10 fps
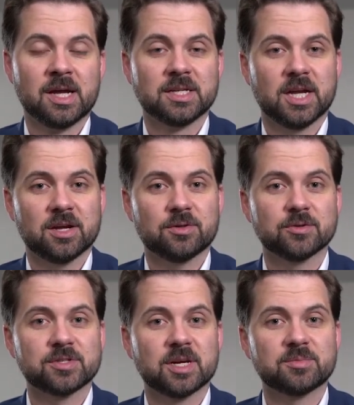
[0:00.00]
Take
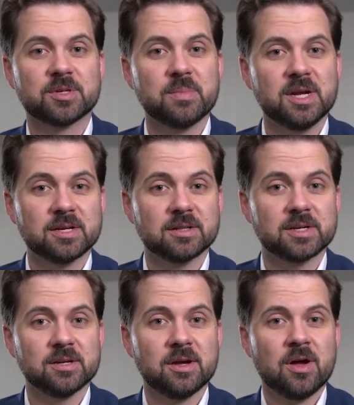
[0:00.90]
those steps
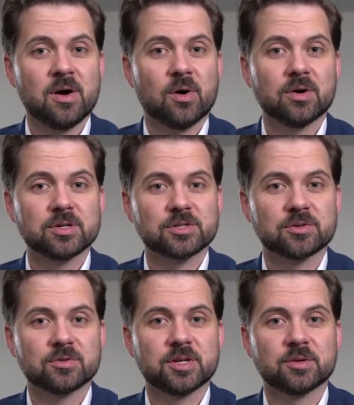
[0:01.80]
immediately or
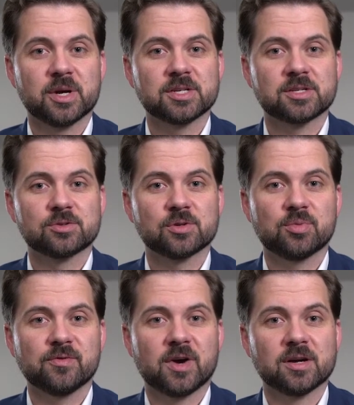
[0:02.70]
ensure that your pest control
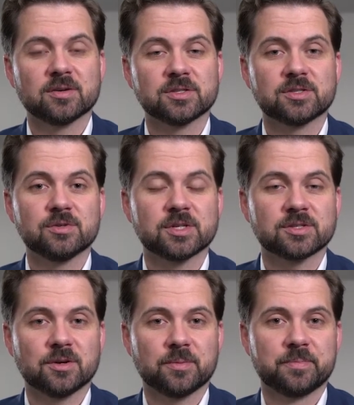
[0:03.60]
provider is doing
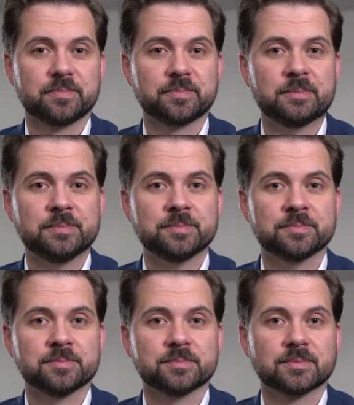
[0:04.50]
so.
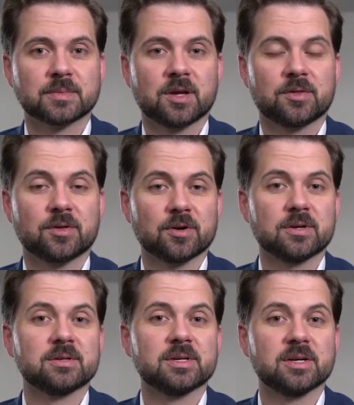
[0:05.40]

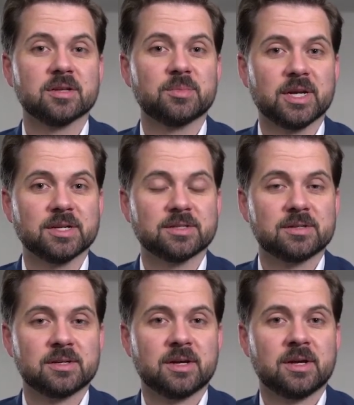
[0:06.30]
Third, eliminate.
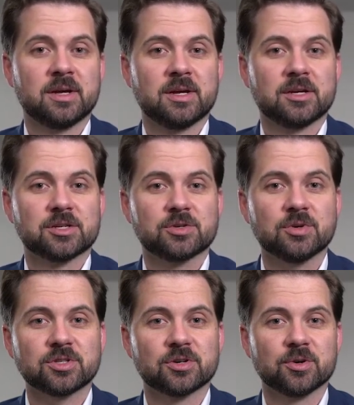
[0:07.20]

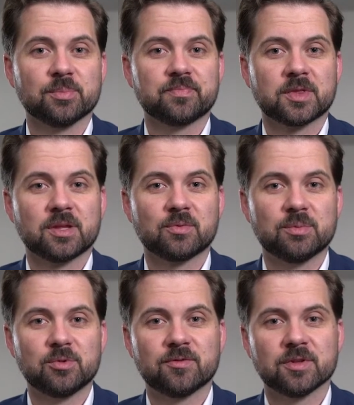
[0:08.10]
Short-term
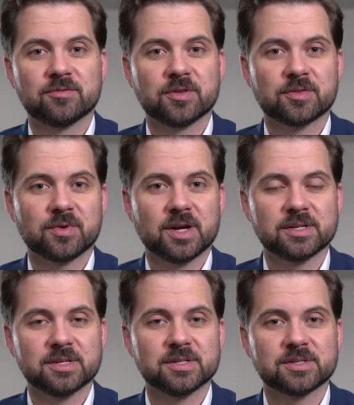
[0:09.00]
removal of the threat
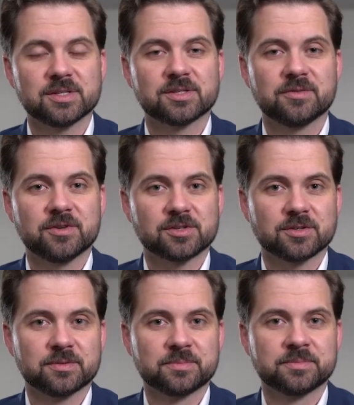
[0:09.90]
is insufficient.